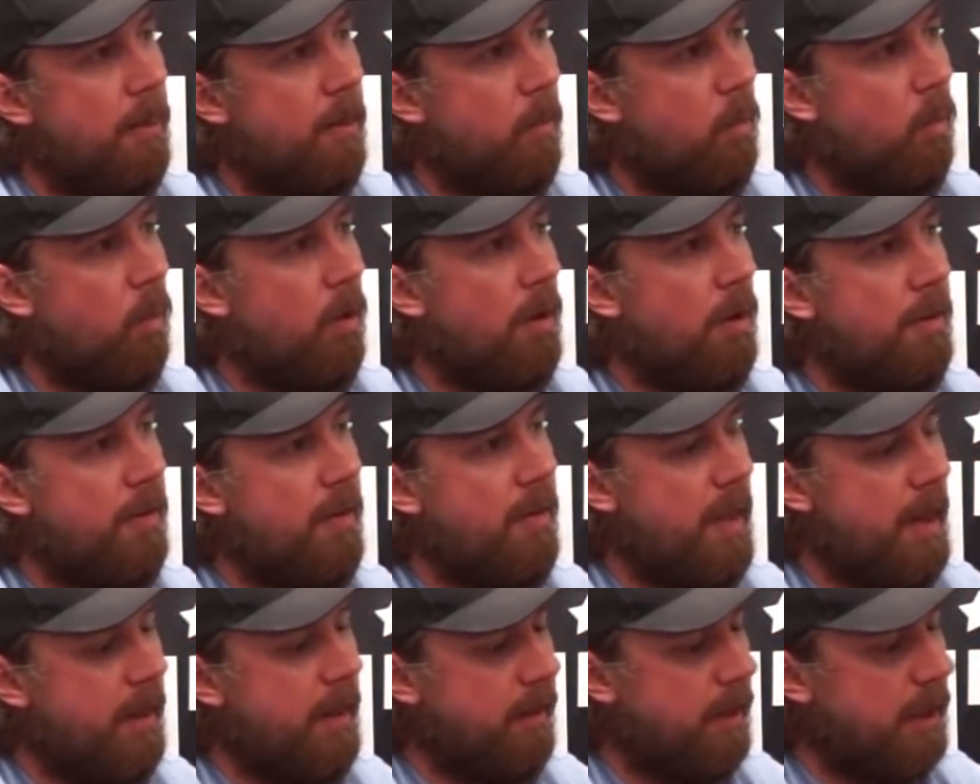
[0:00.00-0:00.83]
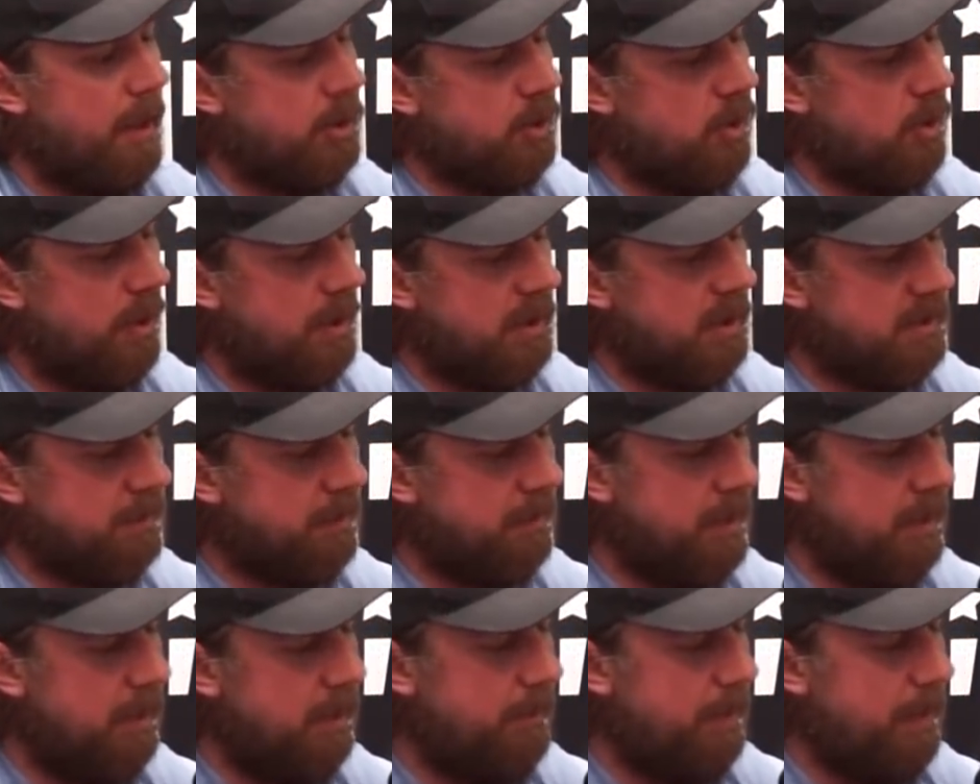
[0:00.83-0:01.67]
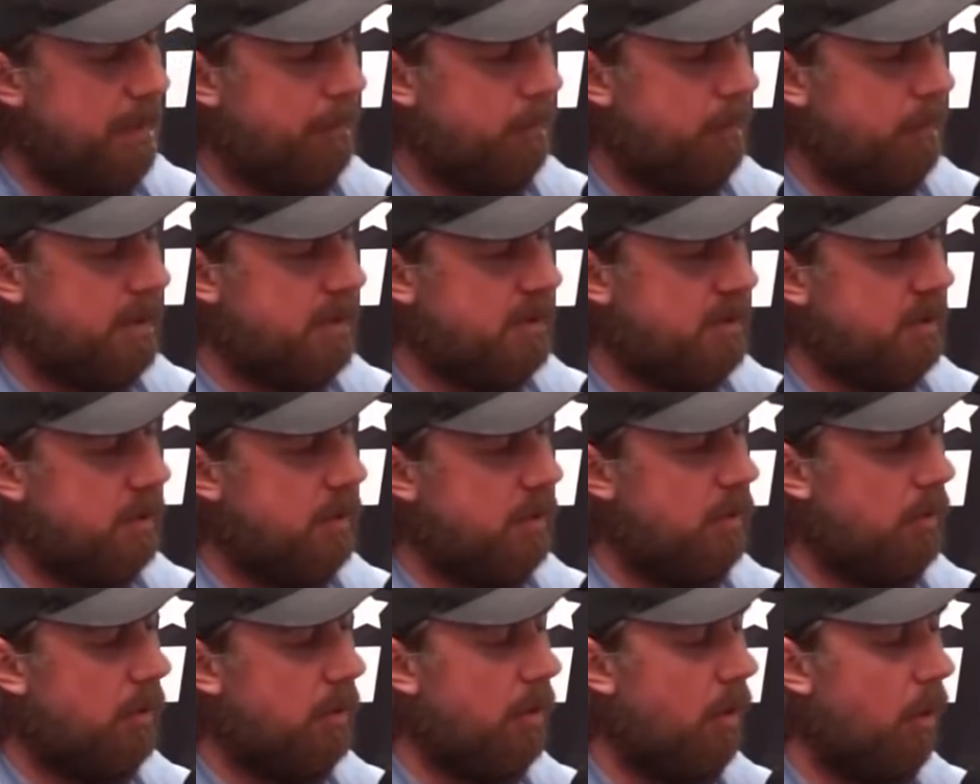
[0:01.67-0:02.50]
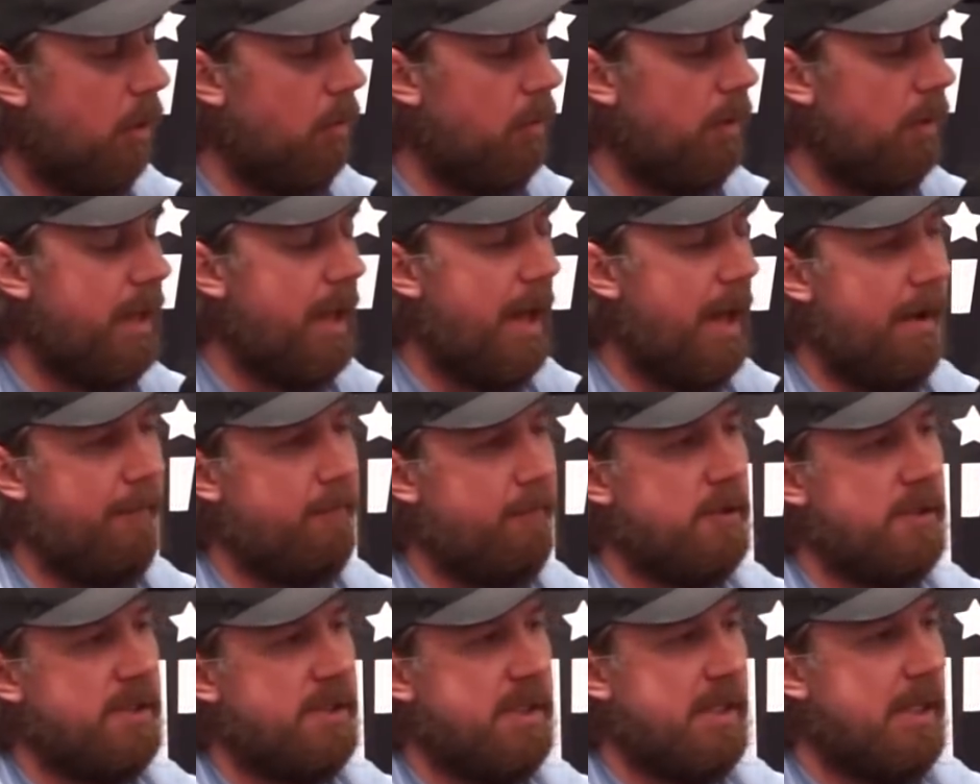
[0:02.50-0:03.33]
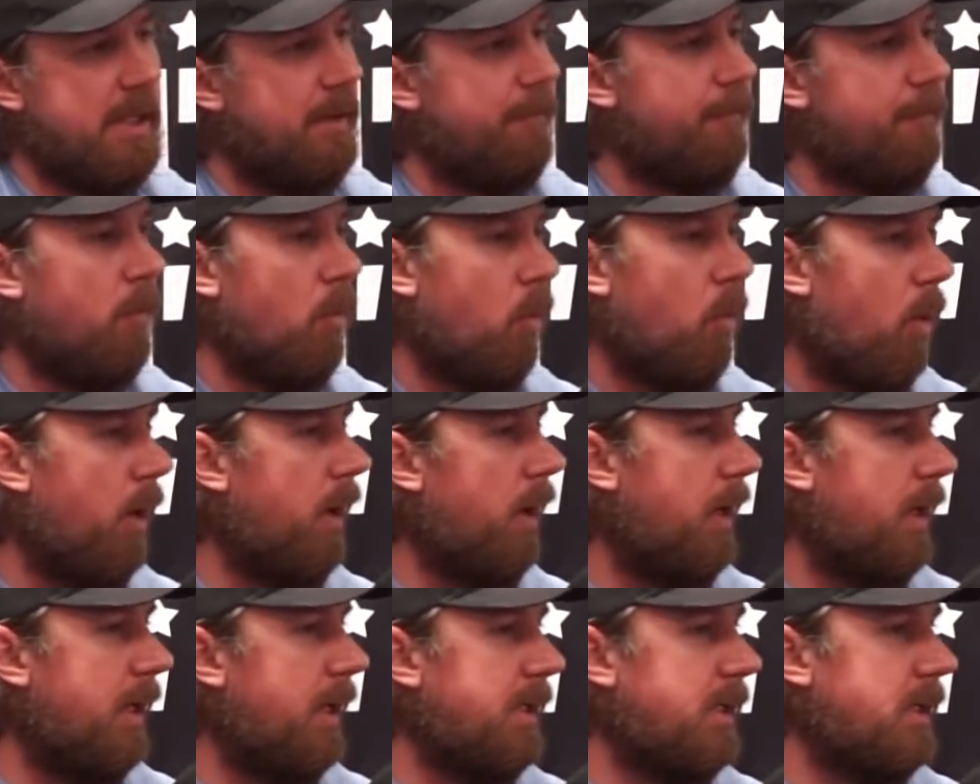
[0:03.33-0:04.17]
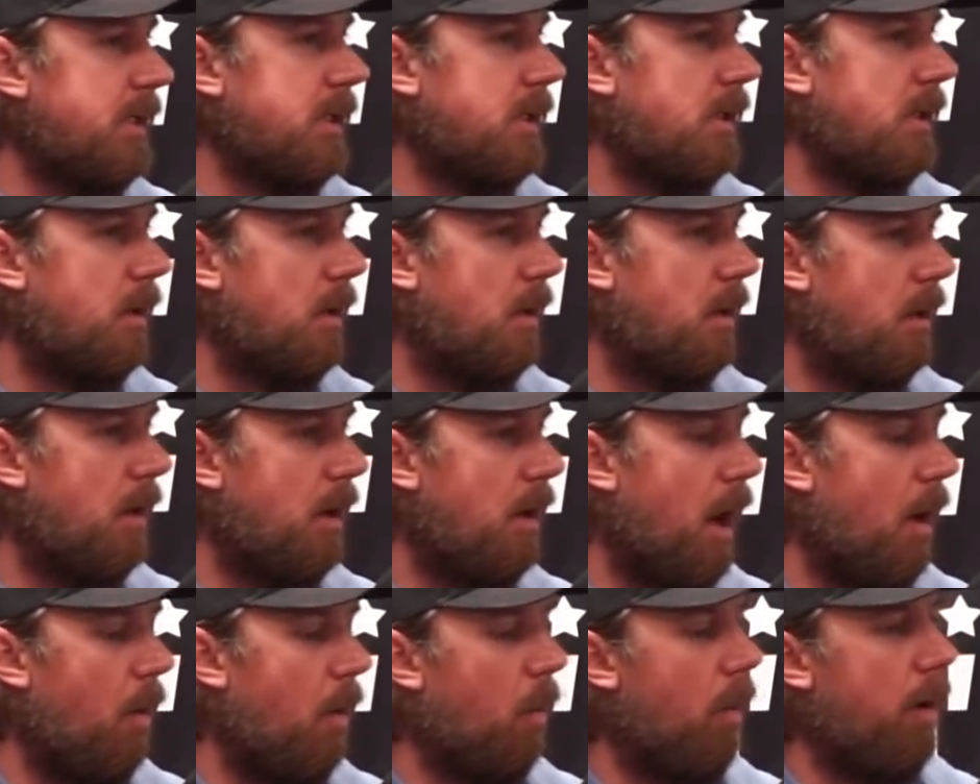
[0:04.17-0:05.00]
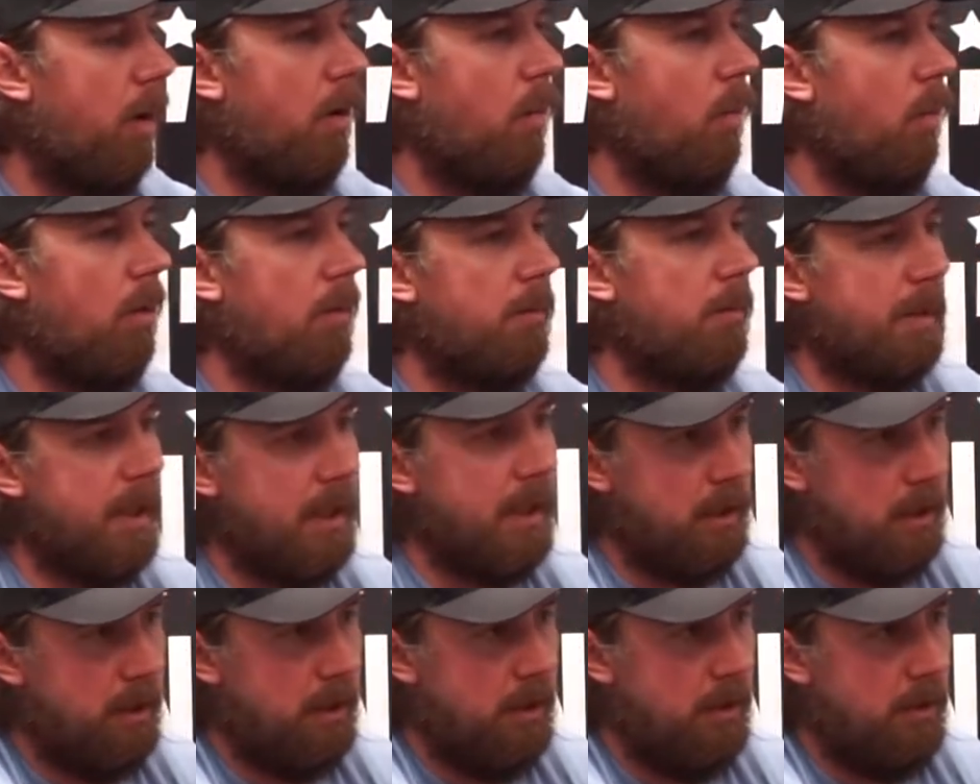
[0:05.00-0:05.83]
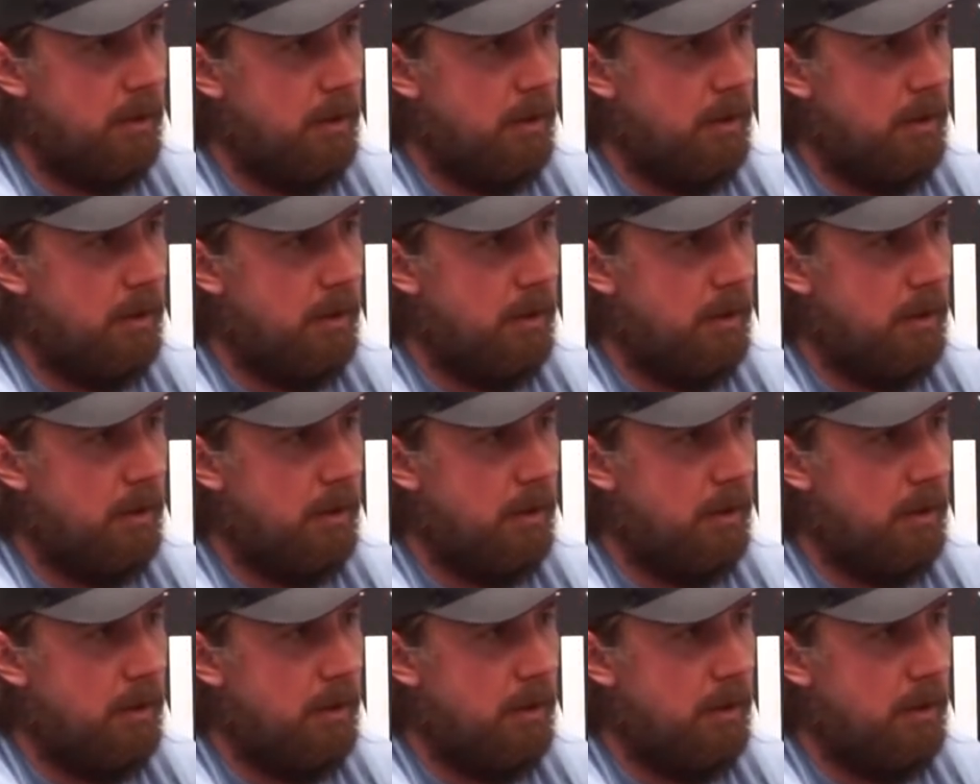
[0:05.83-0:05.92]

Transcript: the one thing that I try and explain to people is you can only ever see it for what it is, not what it will be.